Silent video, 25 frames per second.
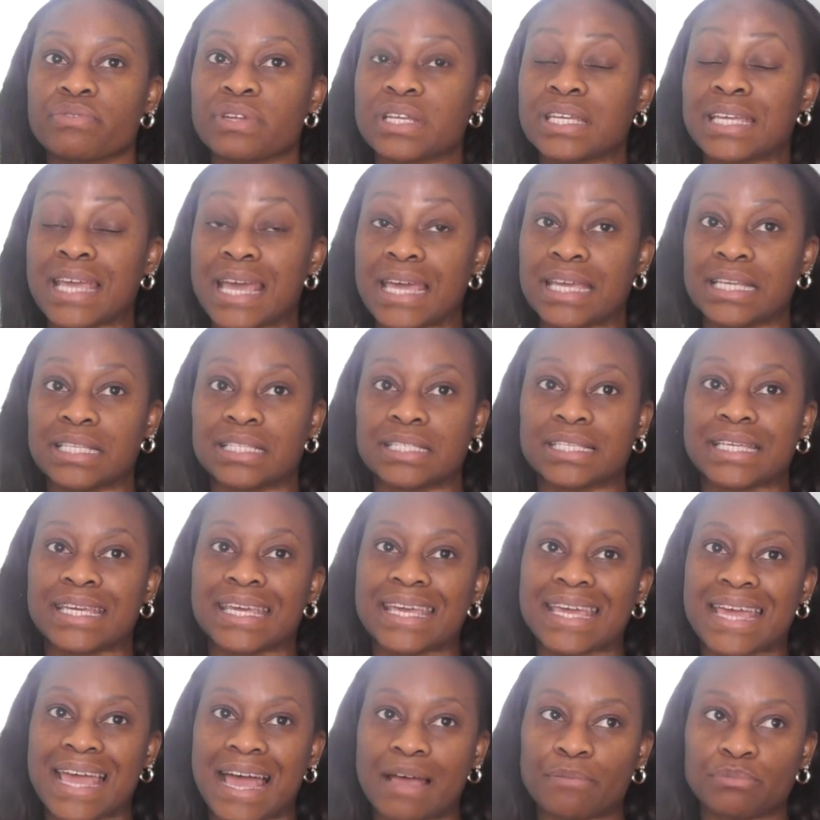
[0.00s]
create
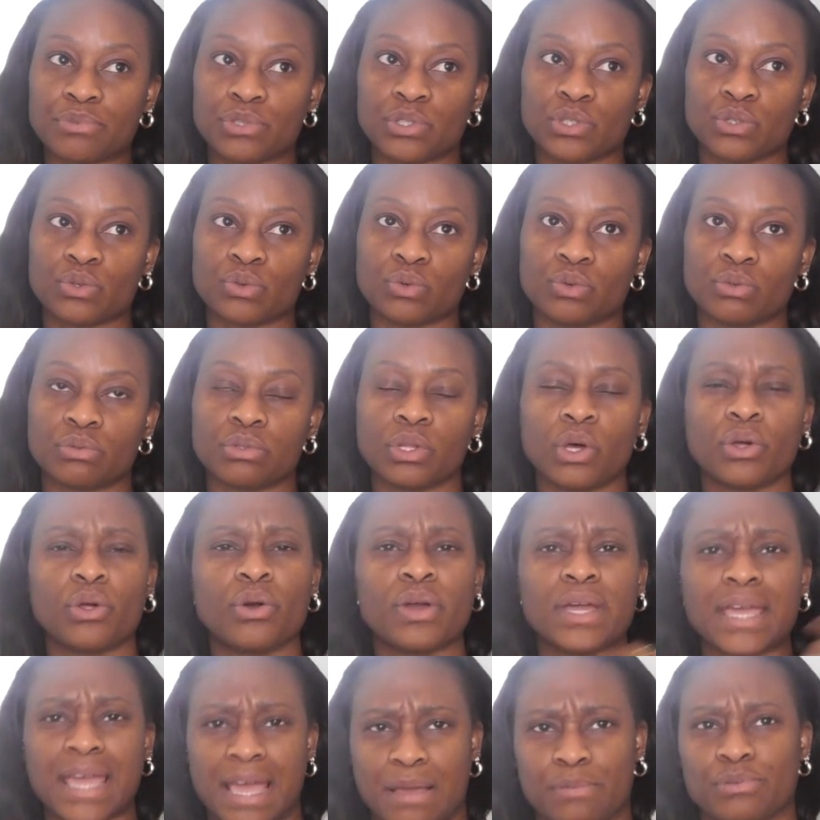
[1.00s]
capsule,
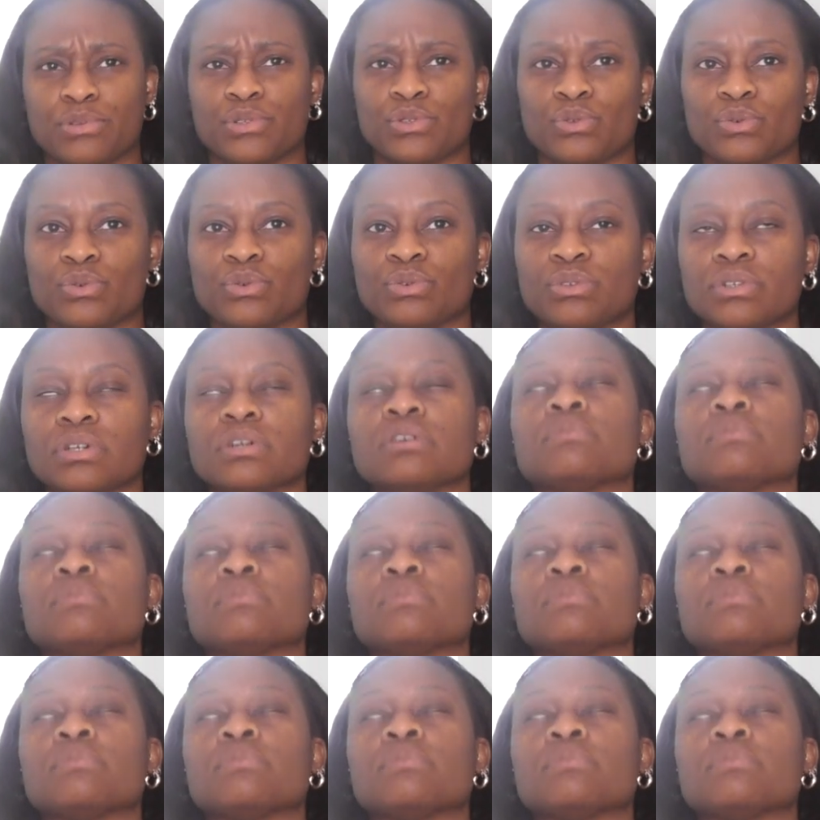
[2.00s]
not capsule.